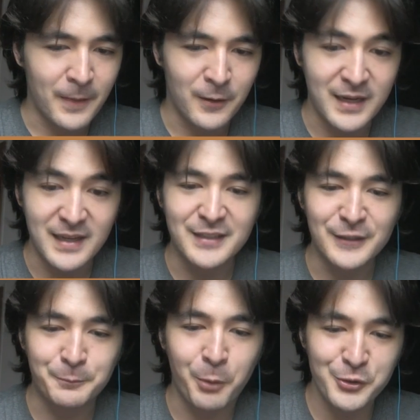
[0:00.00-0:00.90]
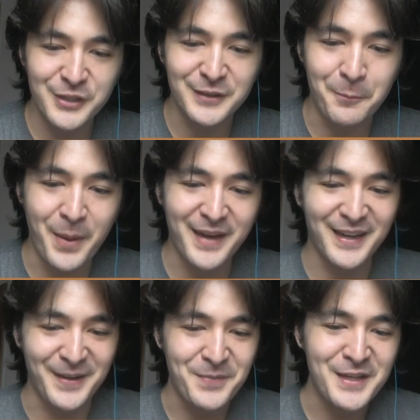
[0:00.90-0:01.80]
Okay, and he's pushing the
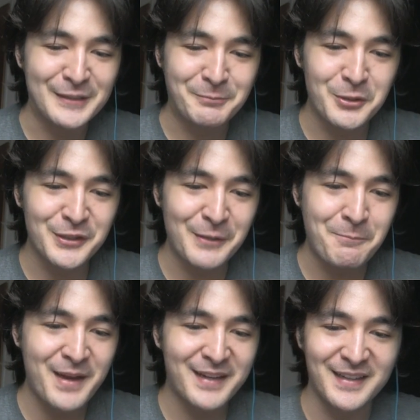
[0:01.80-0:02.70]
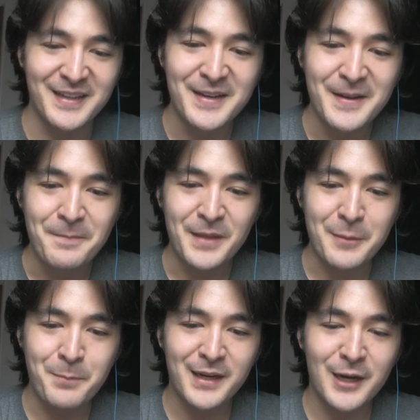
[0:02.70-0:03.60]
Pekka. He's pushing the Pekka. And
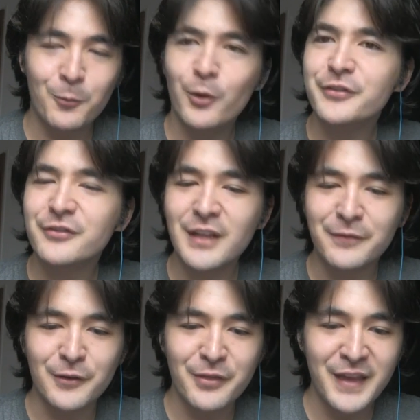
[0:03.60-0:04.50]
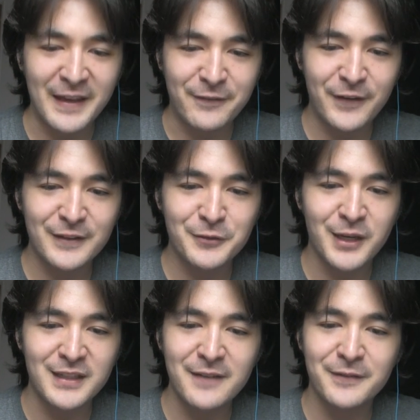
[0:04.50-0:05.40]
the Pekka was never that fast. You
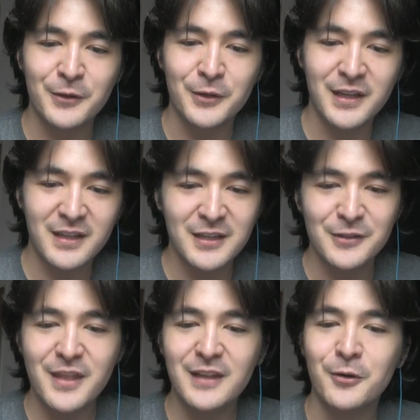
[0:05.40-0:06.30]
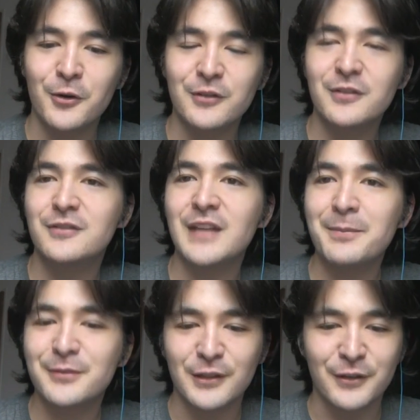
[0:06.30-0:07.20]
can even hear that her
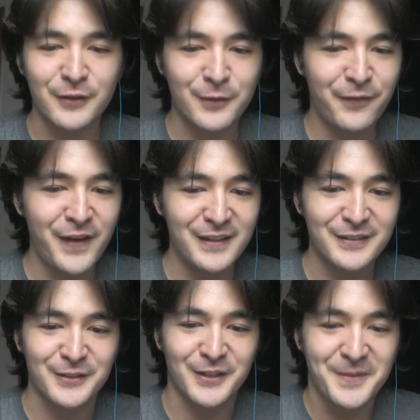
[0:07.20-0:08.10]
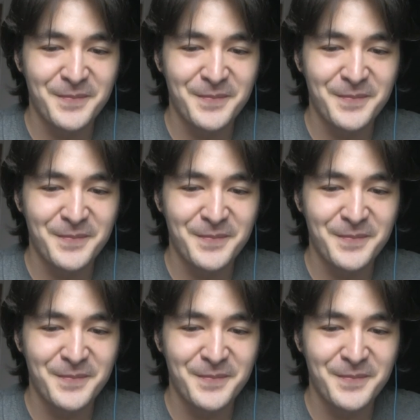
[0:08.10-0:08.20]
steps are faster.